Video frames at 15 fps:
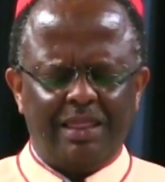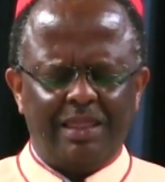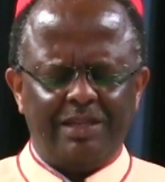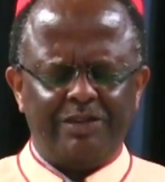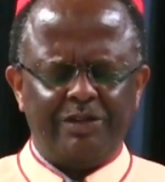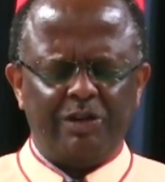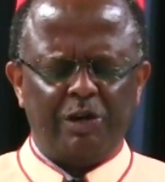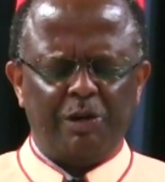
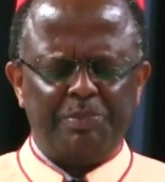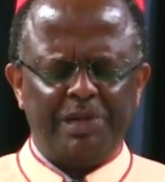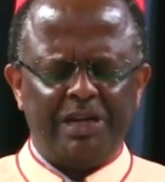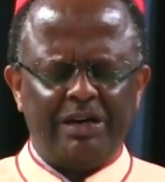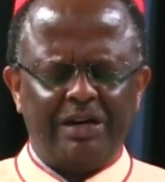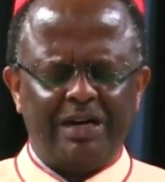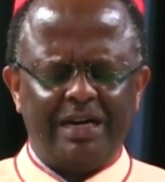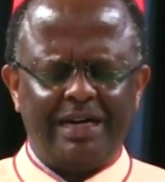that you'll open
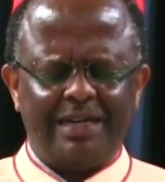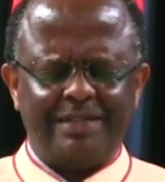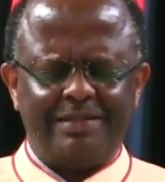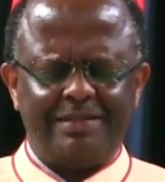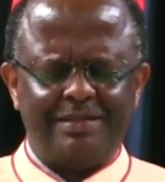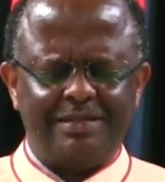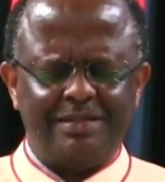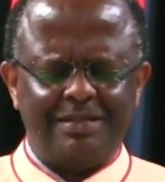our
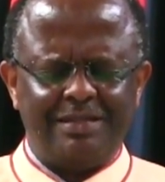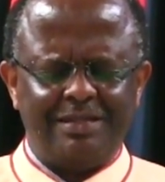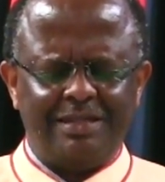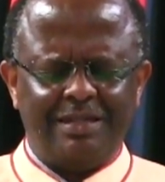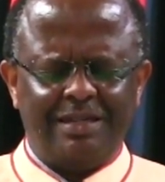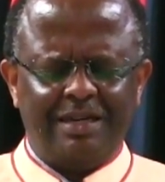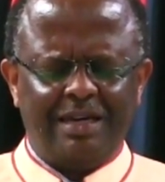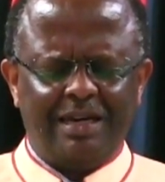hearts
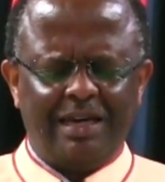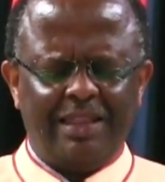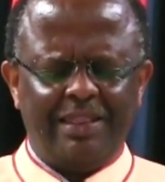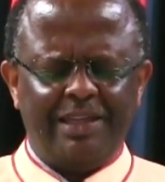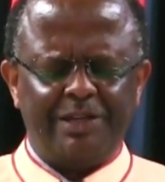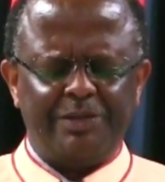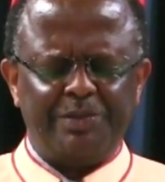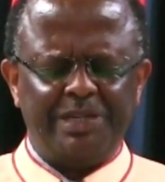and
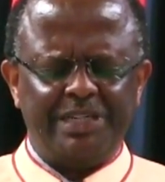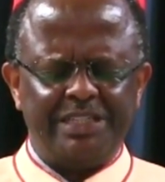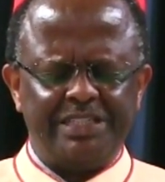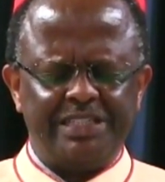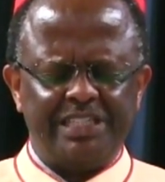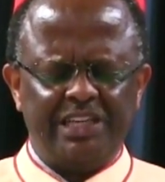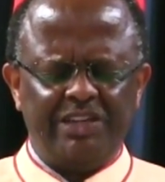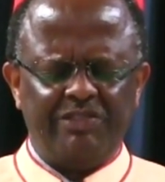that we'll
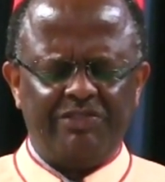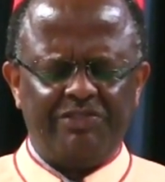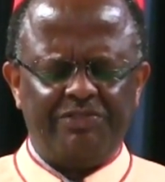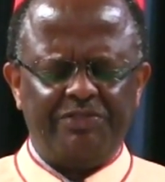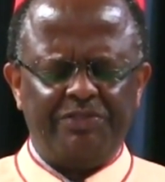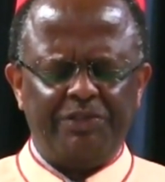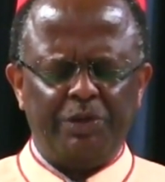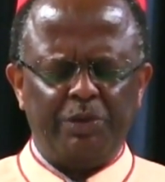
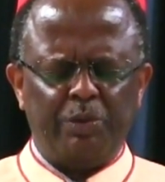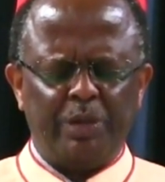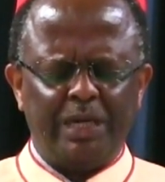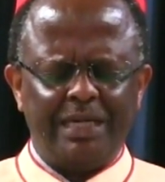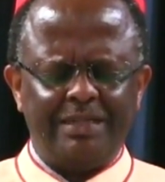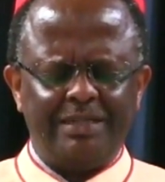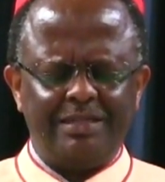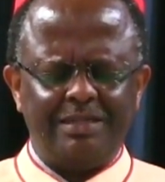receive your
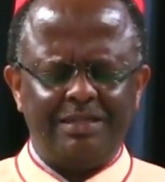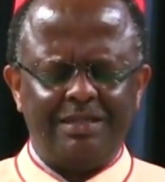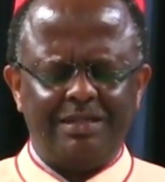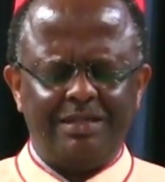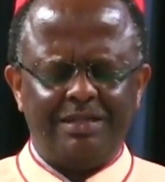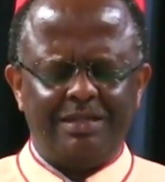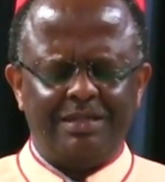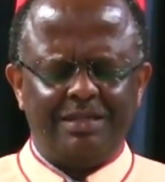word
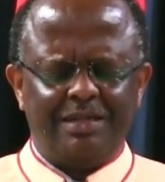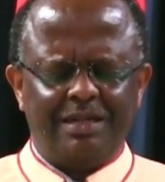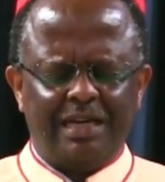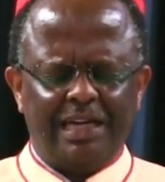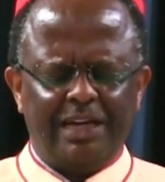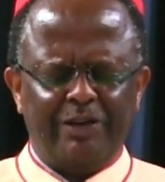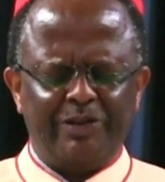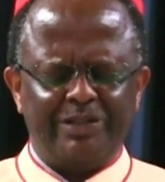
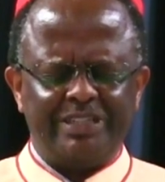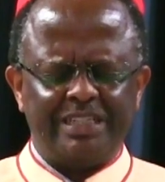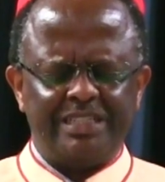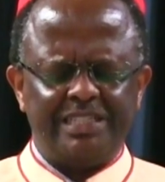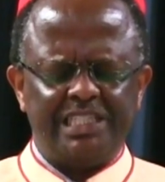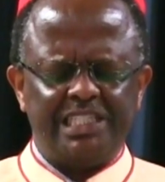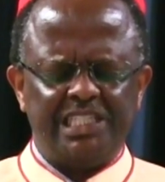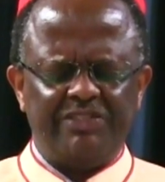and not
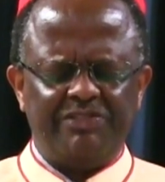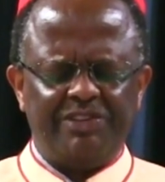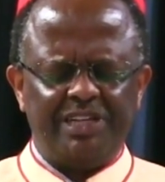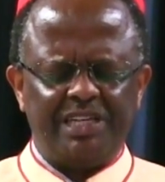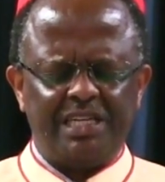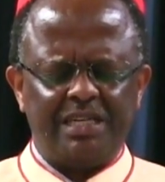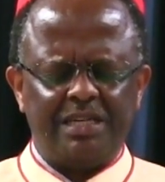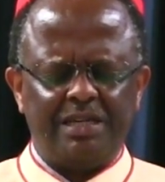just receive
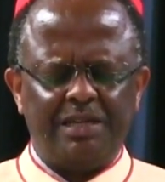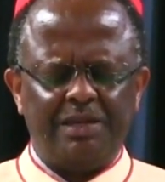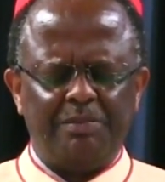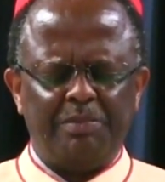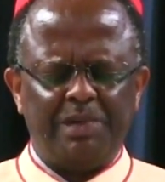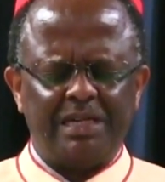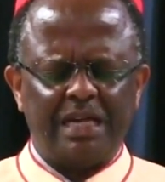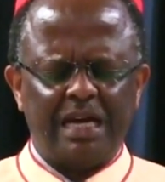it,
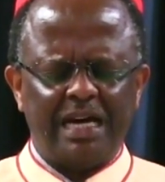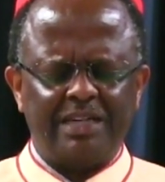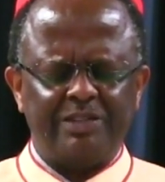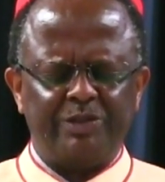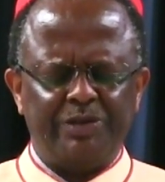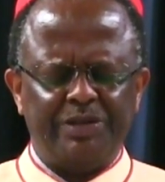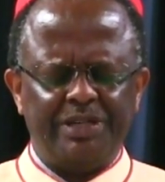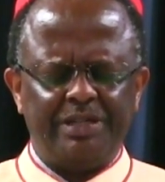but
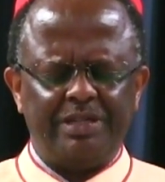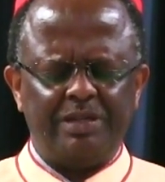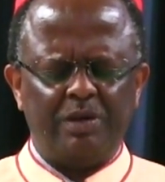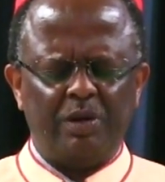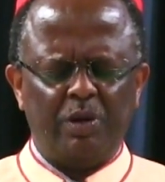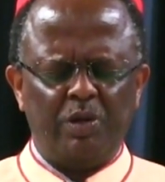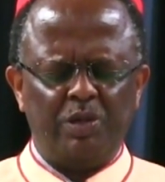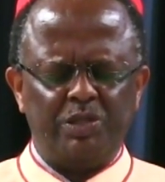act on it,
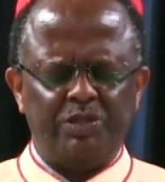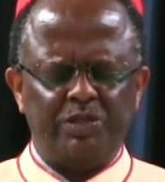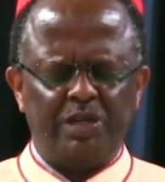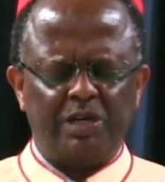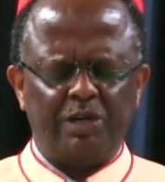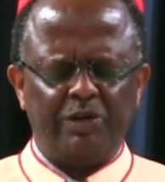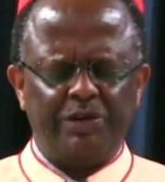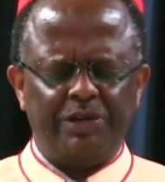all to your
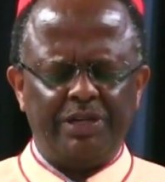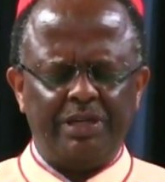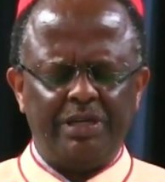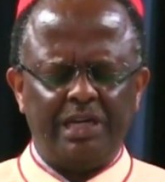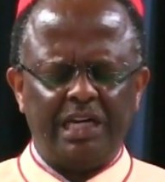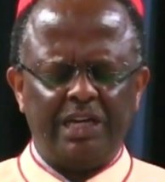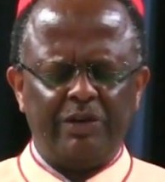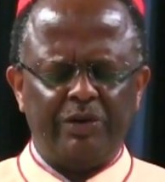glory
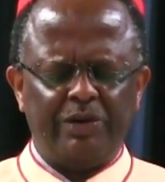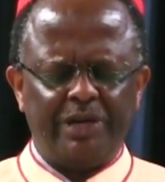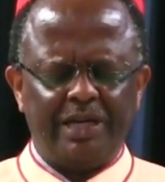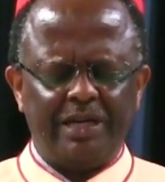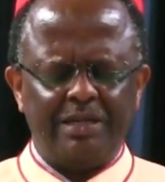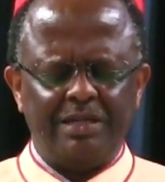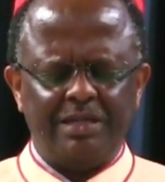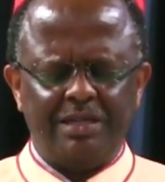and
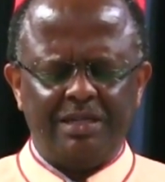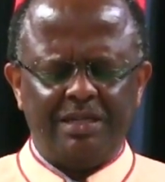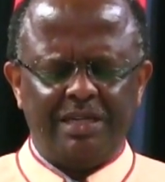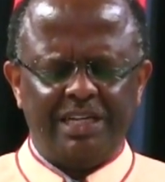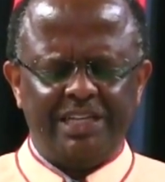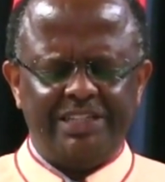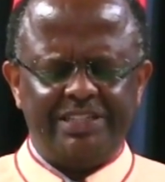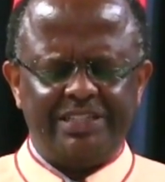honor.
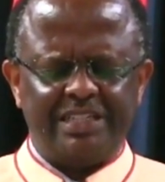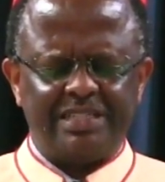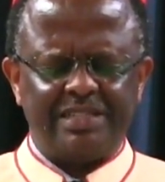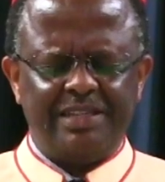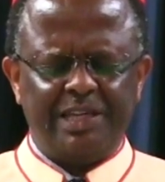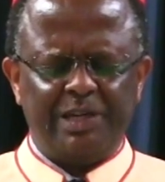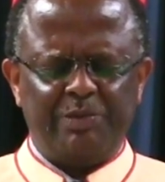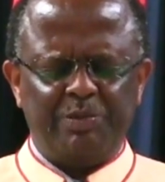In
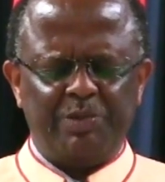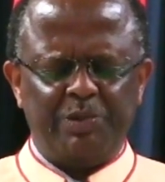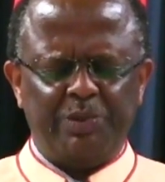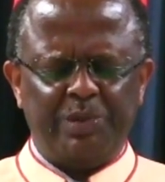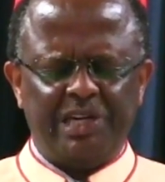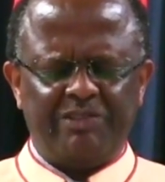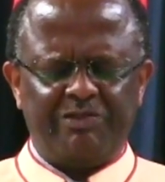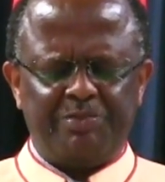Jesus' name
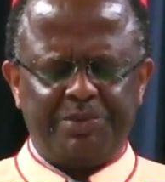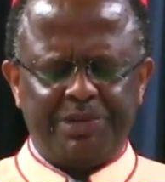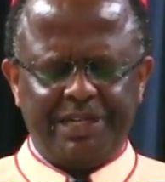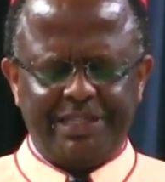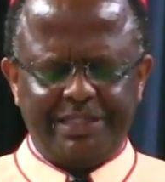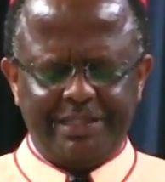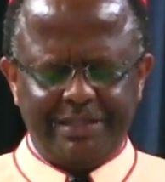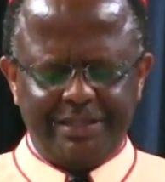we have
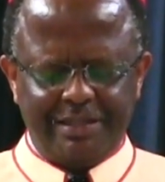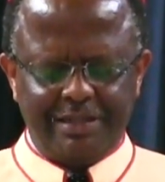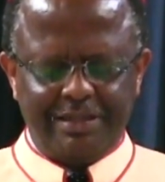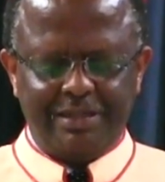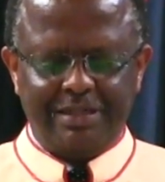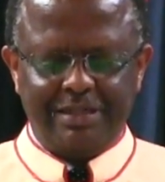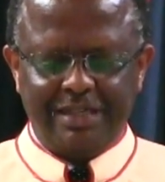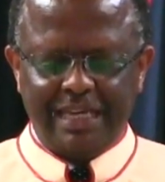prayed.
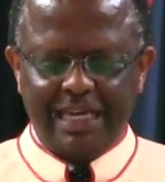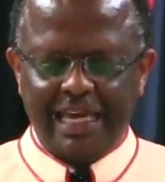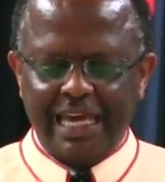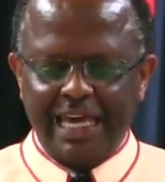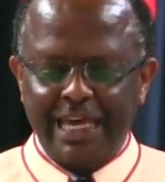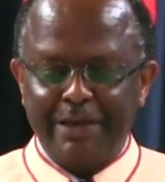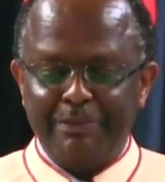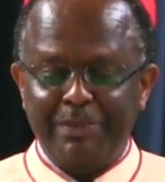
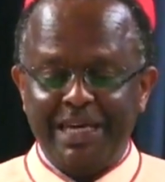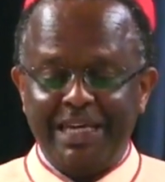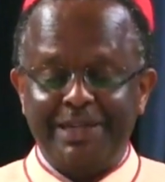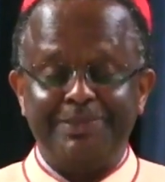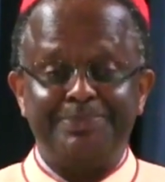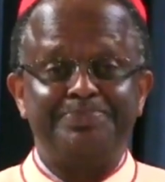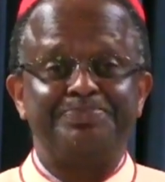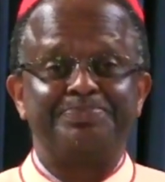
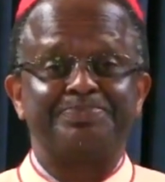Amen.